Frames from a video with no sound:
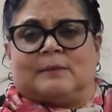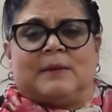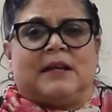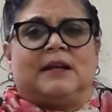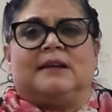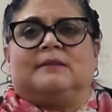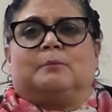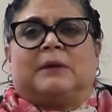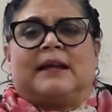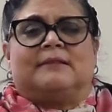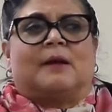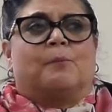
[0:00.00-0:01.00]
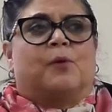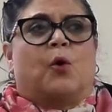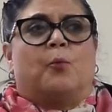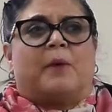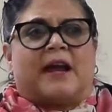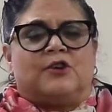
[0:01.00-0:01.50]
meaning he's placed on
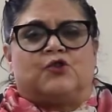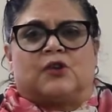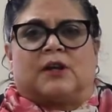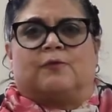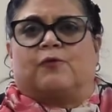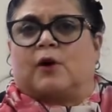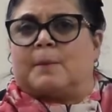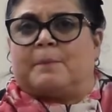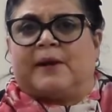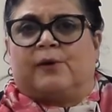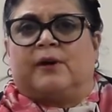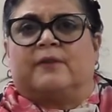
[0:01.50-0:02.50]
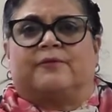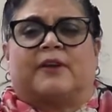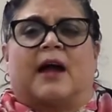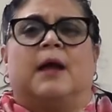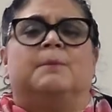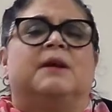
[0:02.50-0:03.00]
probation for a period of
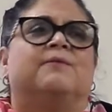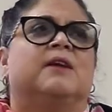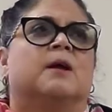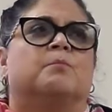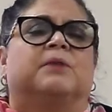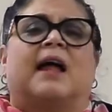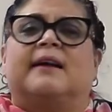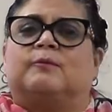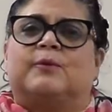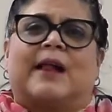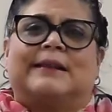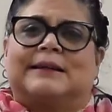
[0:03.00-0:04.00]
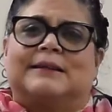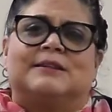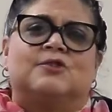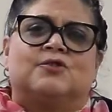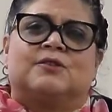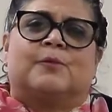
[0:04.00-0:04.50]
time, and if he complies with all the
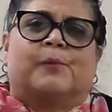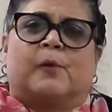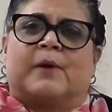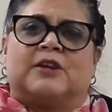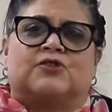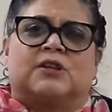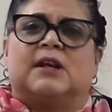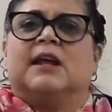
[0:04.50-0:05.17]
conditions of probation,